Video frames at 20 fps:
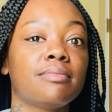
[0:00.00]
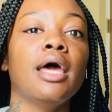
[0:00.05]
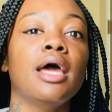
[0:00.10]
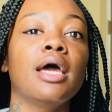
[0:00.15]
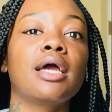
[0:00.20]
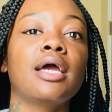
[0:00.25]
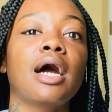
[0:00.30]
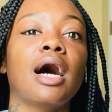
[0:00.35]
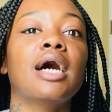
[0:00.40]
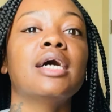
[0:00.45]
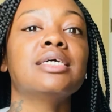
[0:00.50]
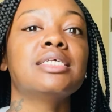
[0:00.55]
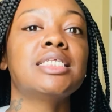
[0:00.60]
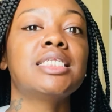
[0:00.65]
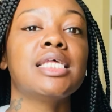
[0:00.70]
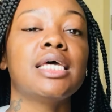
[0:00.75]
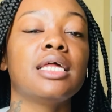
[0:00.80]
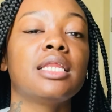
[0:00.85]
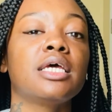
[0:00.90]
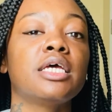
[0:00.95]
God
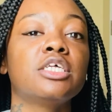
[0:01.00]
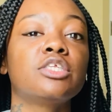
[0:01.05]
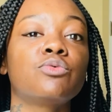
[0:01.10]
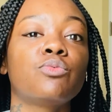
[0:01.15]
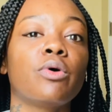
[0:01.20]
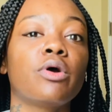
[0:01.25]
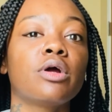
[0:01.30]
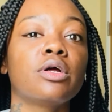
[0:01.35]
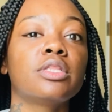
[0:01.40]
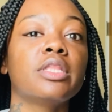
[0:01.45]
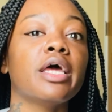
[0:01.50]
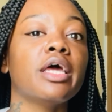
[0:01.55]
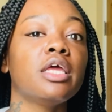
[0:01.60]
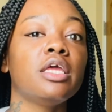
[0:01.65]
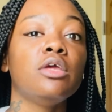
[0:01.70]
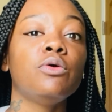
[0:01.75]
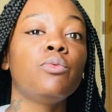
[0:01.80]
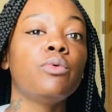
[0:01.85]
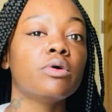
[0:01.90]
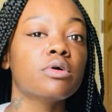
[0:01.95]
said in his word that
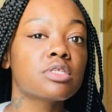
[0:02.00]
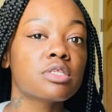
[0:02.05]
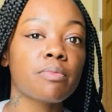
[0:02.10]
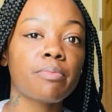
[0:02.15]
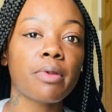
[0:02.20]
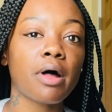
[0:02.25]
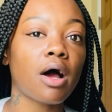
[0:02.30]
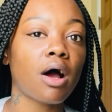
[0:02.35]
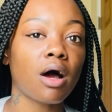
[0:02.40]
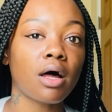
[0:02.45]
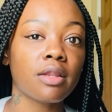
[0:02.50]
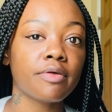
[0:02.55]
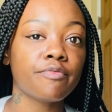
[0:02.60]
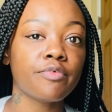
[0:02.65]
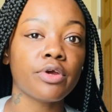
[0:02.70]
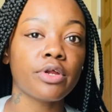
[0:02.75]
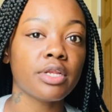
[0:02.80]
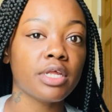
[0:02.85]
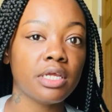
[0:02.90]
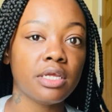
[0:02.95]
he will supply all of
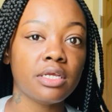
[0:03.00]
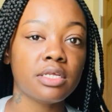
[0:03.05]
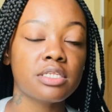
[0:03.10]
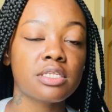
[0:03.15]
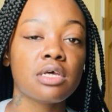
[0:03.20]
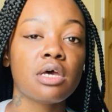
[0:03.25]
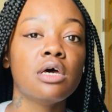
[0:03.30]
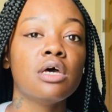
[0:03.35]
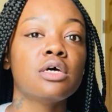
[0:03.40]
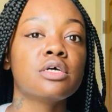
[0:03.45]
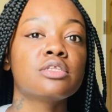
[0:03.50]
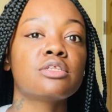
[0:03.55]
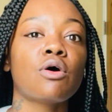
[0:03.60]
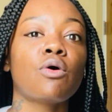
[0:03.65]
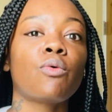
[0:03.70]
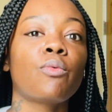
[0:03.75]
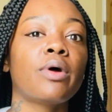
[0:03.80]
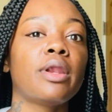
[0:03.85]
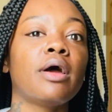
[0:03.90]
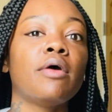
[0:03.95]
your needs. So
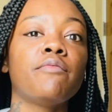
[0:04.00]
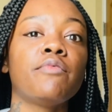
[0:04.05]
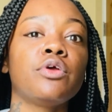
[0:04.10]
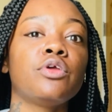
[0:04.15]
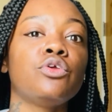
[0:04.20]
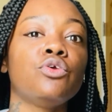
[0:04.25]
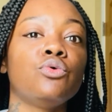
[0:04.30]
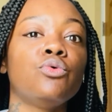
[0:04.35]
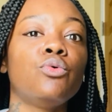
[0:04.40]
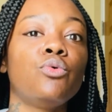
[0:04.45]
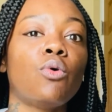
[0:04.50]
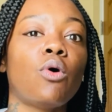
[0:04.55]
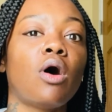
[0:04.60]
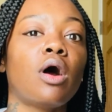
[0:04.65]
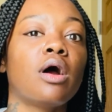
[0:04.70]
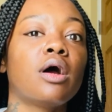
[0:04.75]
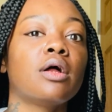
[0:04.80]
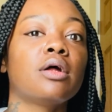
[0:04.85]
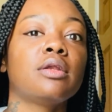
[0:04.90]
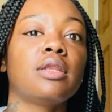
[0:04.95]
whatever you
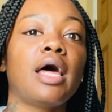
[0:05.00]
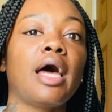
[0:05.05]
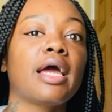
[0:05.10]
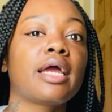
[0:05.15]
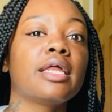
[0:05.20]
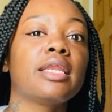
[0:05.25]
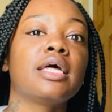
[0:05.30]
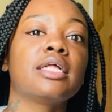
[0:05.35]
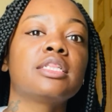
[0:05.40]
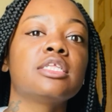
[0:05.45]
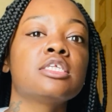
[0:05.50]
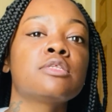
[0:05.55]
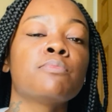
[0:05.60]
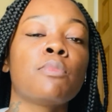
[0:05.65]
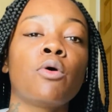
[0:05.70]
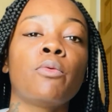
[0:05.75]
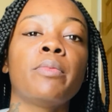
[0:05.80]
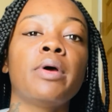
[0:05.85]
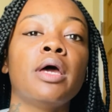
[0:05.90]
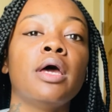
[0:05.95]
are lacking at this
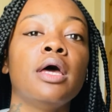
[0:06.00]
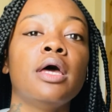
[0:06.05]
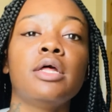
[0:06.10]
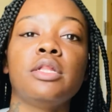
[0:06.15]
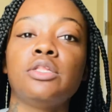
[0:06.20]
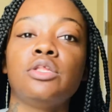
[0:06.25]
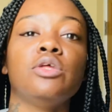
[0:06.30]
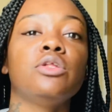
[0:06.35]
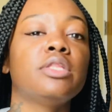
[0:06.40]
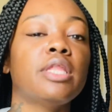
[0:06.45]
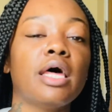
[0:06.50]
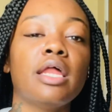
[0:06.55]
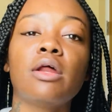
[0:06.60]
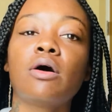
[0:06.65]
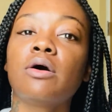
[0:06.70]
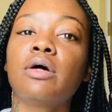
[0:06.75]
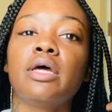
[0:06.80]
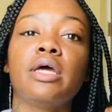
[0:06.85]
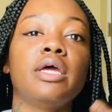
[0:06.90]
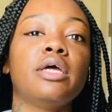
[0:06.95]
moment, that
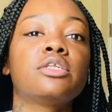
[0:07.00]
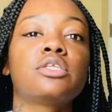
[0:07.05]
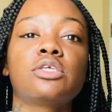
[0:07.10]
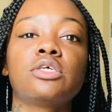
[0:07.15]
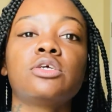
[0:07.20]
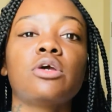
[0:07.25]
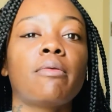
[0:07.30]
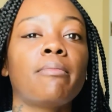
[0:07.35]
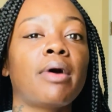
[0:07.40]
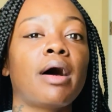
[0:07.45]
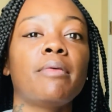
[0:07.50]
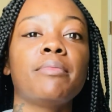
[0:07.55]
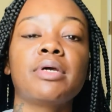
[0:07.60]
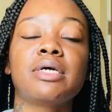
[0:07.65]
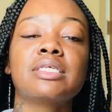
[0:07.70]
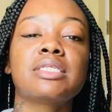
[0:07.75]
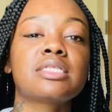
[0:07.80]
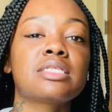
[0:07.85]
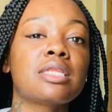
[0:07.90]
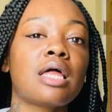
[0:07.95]
don't enter your mind
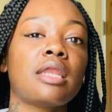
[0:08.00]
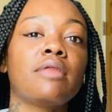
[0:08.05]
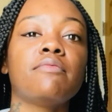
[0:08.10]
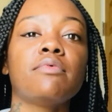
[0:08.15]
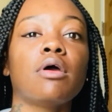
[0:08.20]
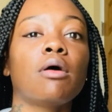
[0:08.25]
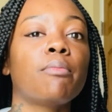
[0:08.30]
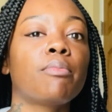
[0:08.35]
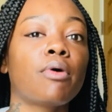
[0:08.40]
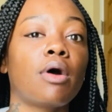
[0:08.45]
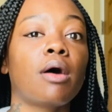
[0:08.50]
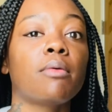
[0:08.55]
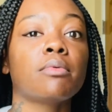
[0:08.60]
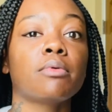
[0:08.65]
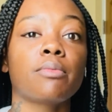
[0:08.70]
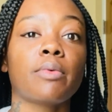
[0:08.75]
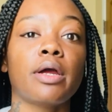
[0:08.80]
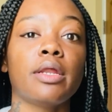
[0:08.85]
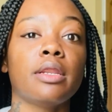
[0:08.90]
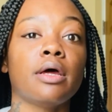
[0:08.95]
because it's not even your problem
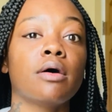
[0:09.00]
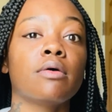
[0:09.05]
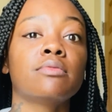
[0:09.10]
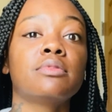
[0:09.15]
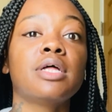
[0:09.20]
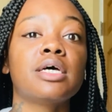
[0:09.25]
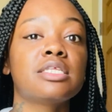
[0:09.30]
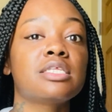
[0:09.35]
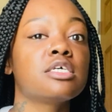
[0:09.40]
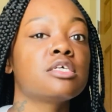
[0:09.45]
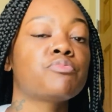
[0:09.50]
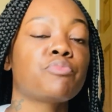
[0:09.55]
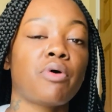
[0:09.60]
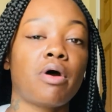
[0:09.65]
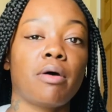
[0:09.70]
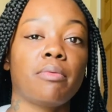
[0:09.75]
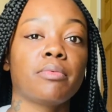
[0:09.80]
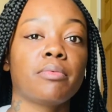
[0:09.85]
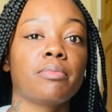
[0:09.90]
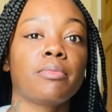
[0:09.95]
right now. That's his
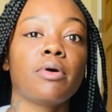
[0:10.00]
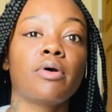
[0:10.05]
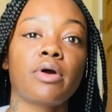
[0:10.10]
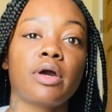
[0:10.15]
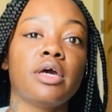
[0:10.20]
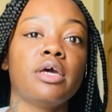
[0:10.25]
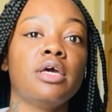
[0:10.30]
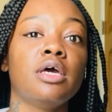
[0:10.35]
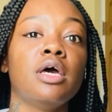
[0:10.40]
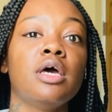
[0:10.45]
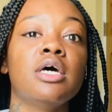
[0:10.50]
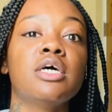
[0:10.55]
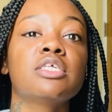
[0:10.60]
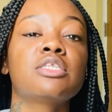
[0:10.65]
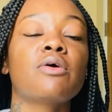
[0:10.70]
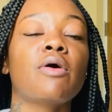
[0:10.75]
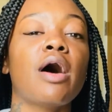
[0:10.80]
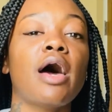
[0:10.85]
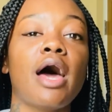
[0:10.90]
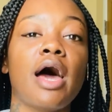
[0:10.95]
problem. Okay.
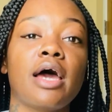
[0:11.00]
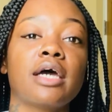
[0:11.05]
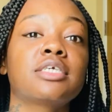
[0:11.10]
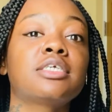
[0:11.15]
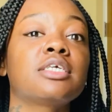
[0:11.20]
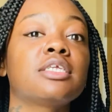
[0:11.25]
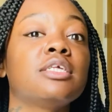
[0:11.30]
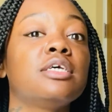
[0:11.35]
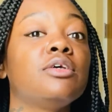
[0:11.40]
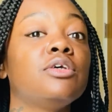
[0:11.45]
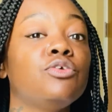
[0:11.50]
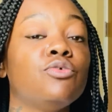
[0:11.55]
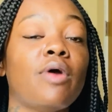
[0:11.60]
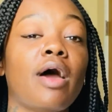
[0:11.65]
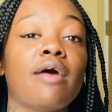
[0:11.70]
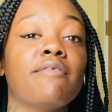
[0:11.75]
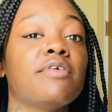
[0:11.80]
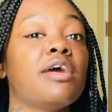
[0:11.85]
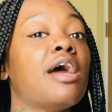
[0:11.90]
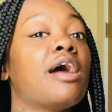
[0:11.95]
So actually you
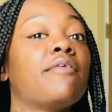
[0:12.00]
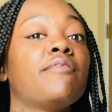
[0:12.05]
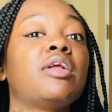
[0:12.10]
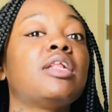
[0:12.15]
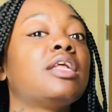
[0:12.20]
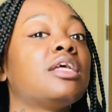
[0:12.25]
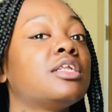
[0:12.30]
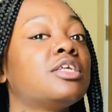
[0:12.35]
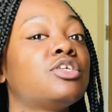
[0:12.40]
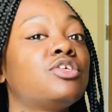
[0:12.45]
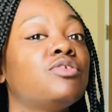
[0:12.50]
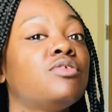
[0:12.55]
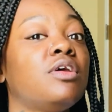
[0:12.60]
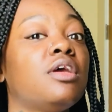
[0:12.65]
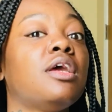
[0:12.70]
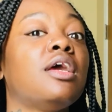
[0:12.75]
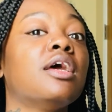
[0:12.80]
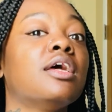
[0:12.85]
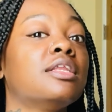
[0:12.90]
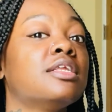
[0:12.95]
have everything that you
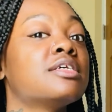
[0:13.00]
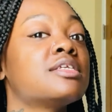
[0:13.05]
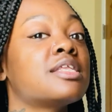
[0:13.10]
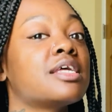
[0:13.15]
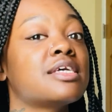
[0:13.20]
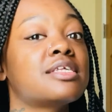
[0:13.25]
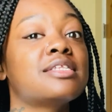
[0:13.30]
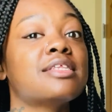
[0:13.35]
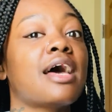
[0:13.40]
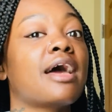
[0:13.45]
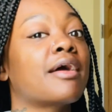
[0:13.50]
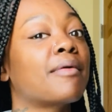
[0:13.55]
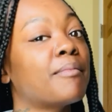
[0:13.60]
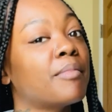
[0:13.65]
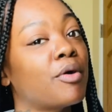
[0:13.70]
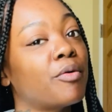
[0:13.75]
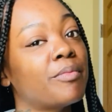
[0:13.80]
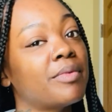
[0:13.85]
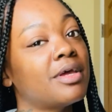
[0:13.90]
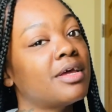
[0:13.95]
need in this exact
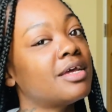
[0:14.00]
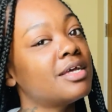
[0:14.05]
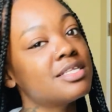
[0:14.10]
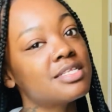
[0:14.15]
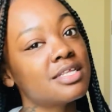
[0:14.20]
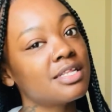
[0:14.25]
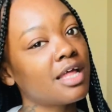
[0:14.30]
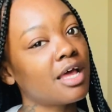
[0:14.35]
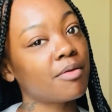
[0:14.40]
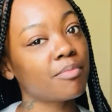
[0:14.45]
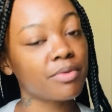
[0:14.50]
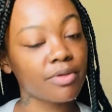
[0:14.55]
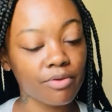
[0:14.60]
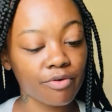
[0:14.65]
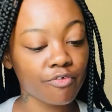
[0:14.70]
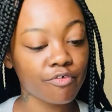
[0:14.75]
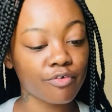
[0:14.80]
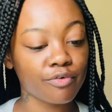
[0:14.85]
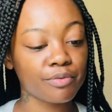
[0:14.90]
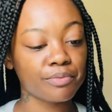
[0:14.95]
moment. Isn't that
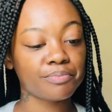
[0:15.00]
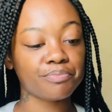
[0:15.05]
beautiful?